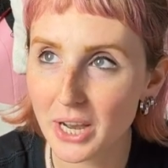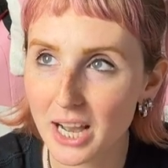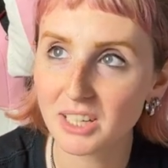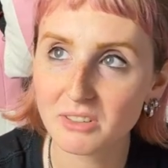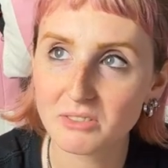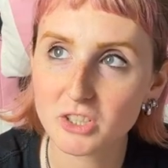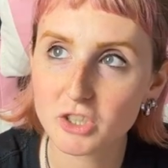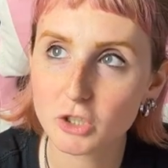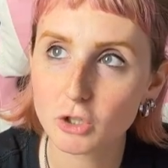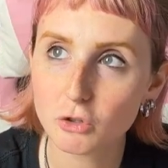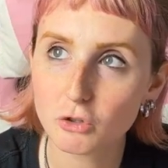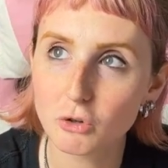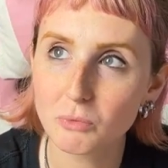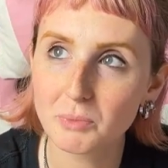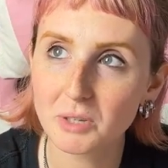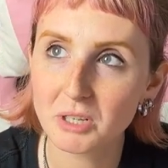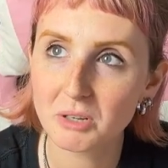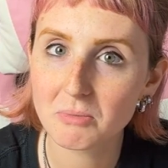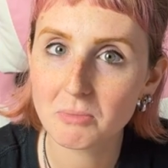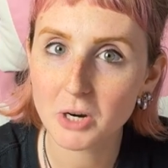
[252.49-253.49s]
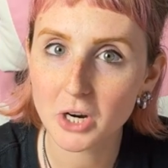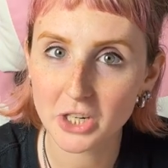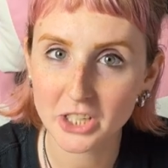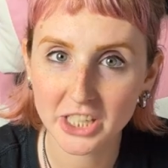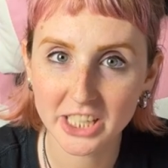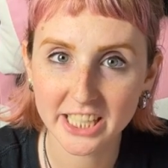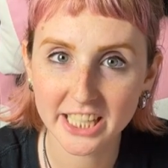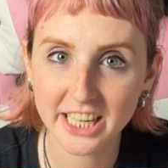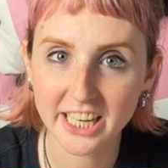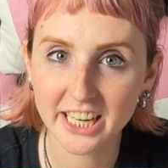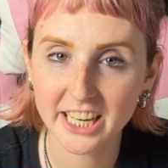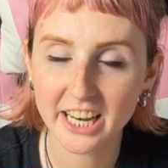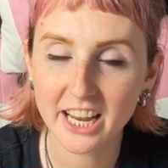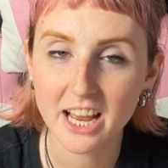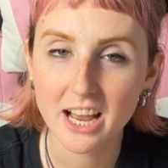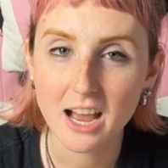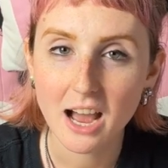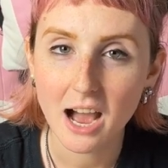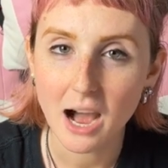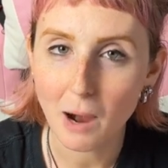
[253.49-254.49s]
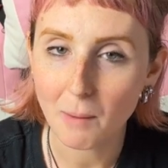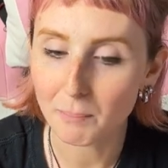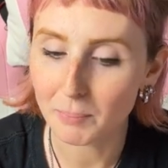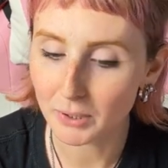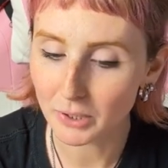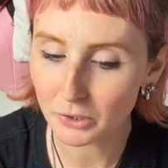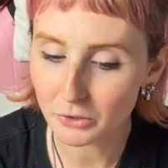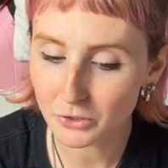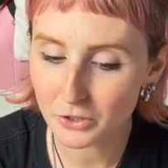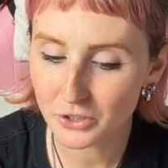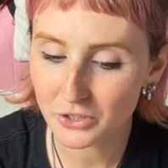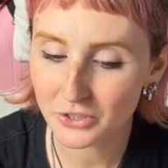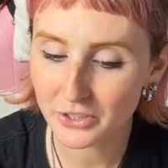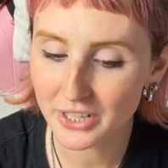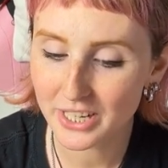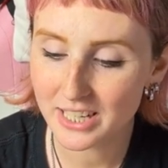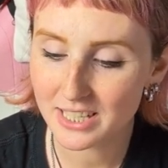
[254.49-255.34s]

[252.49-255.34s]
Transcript: kind of a social media marketing approach to